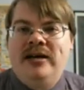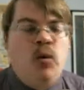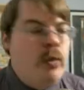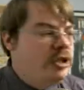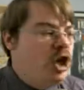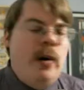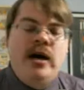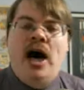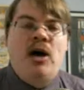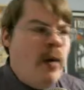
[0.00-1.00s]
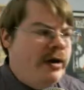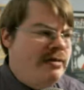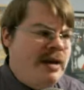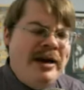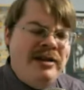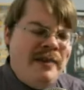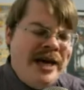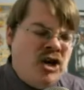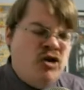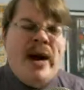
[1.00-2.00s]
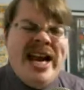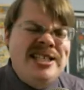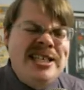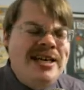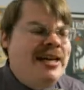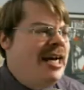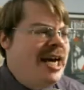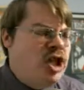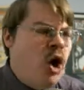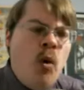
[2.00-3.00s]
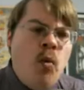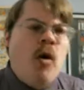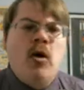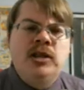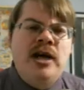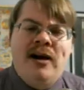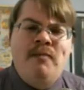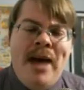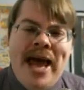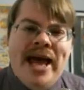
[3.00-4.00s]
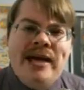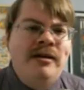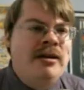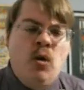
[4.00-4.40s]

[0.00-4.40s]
What's going on? Why am I am I crazy? Is the whole world gone mad?